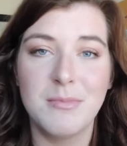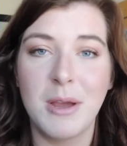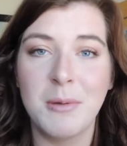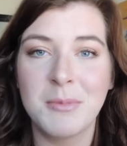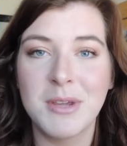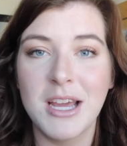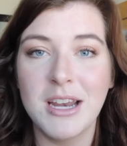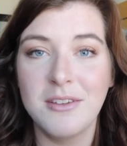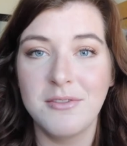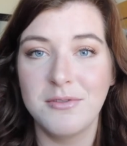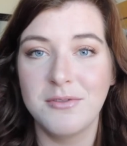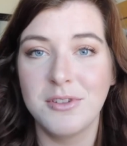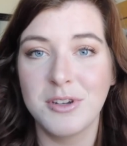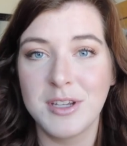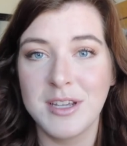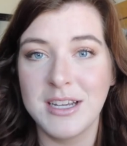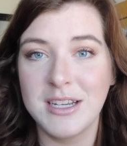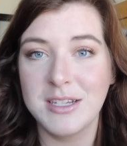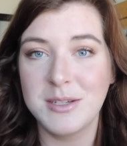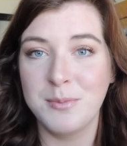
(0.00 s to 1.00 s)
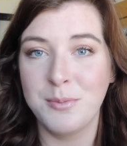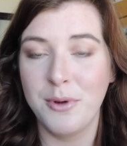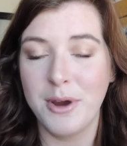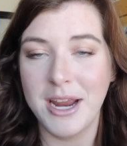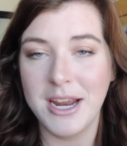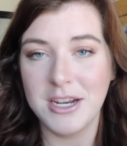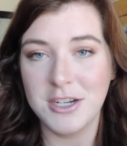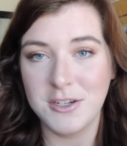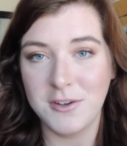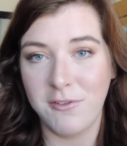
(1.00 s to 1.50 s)
I'm kind of looking to
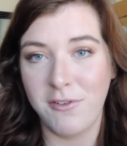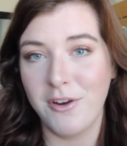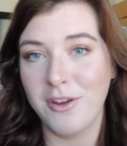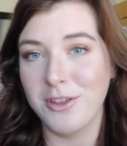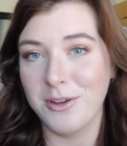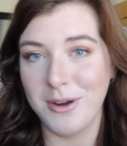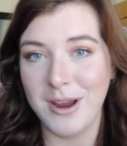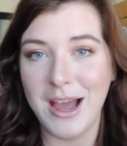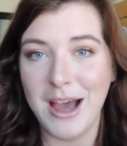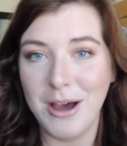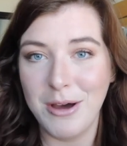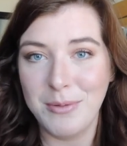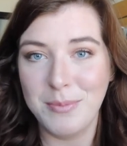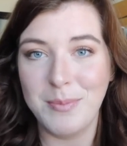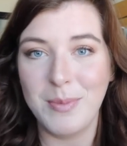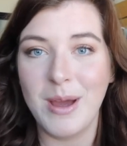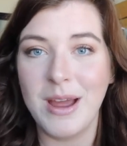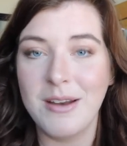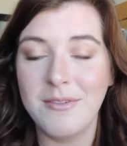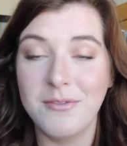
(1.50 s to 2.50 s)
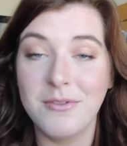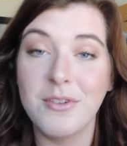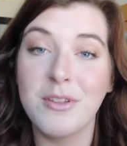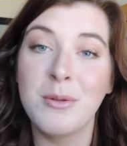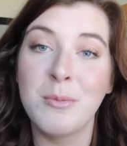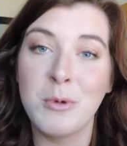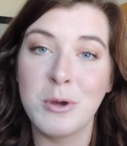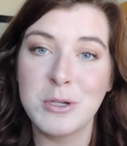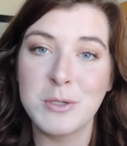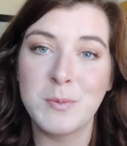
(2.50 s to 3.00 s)
branch further out, but for
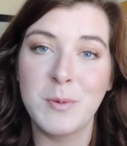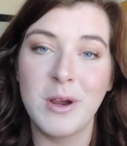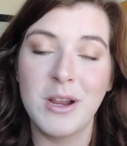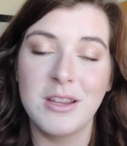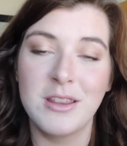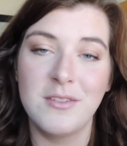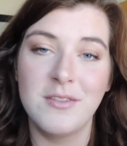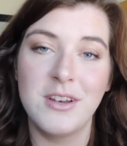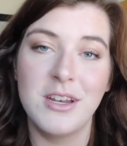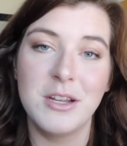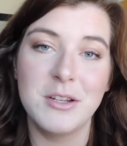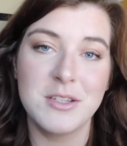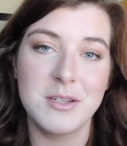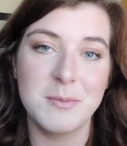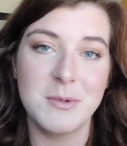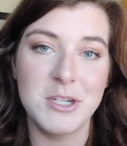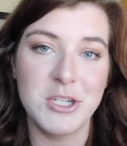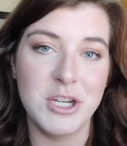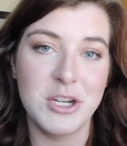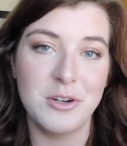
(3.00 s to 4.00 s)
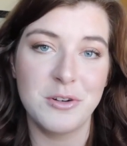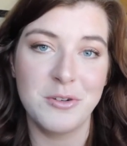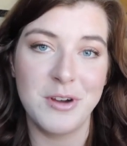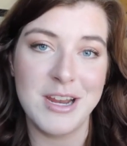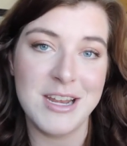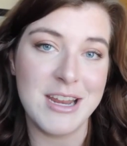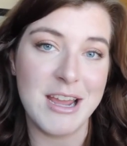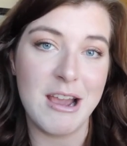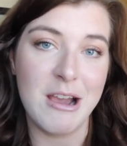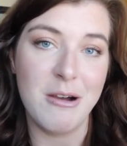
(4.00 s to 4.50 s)
the most part, the videos on my channel
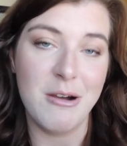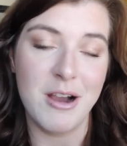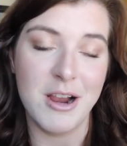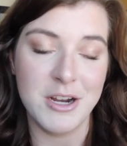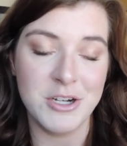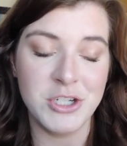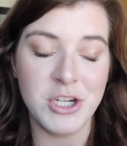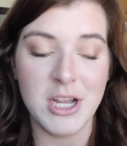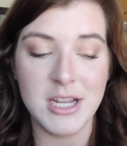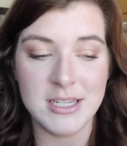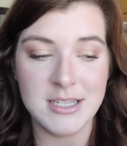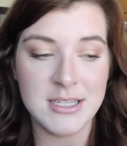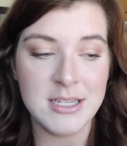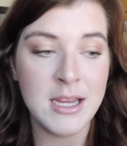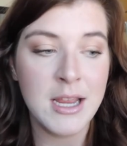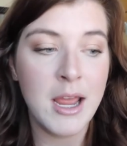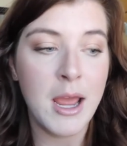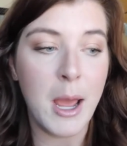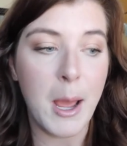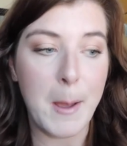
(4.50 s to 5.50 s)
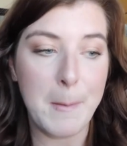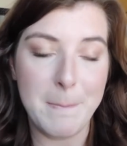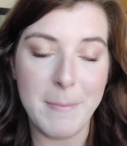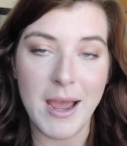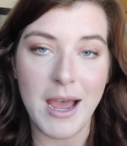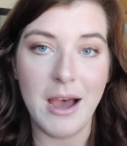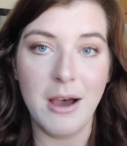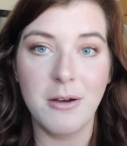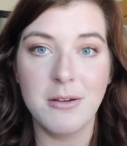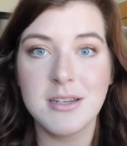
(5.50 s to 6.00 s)
right now are just
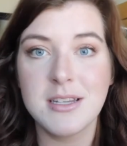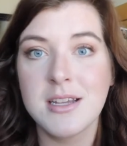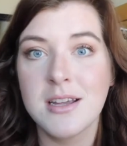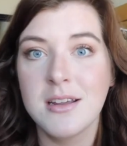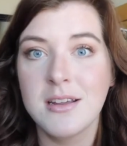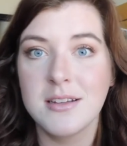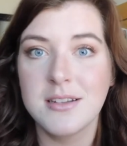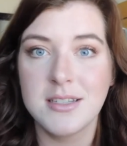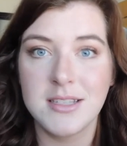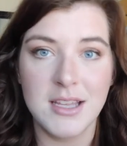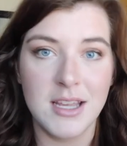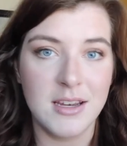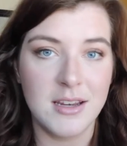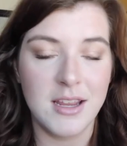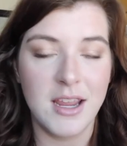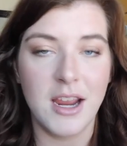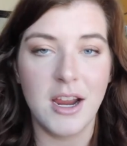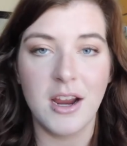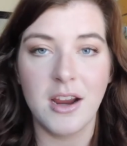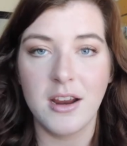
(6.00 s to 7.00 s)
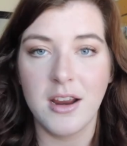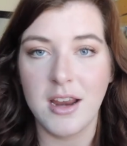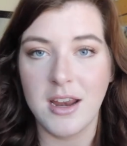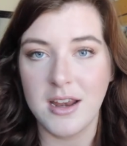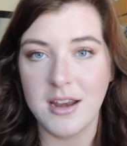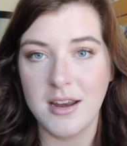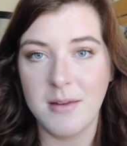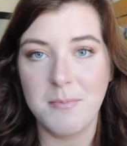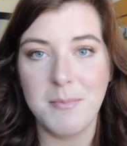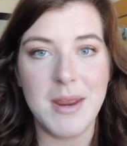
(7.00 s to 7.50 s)
about skincare
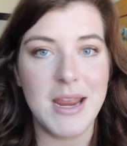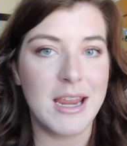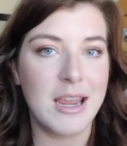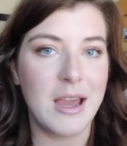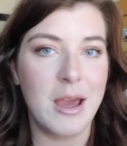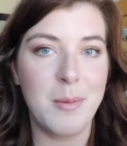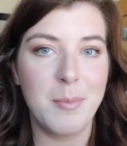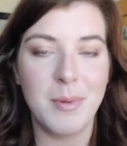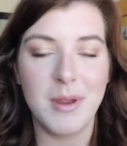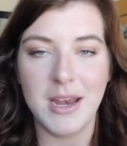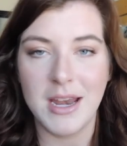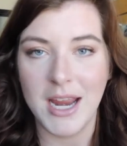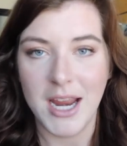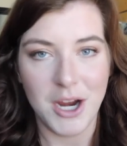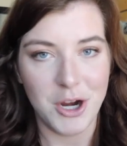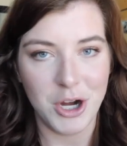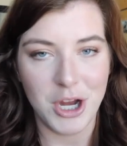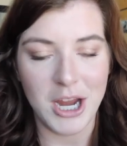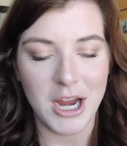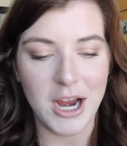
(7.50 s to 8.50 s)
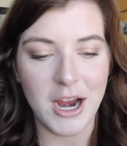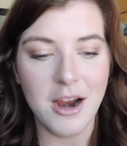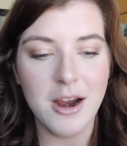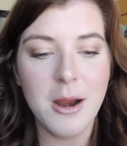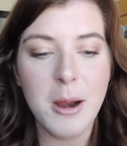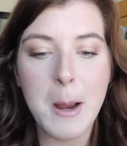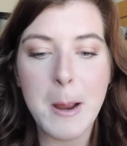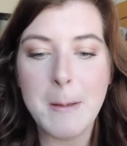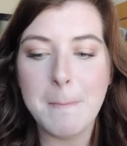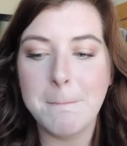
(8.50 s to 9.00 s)
and makeup and hair care.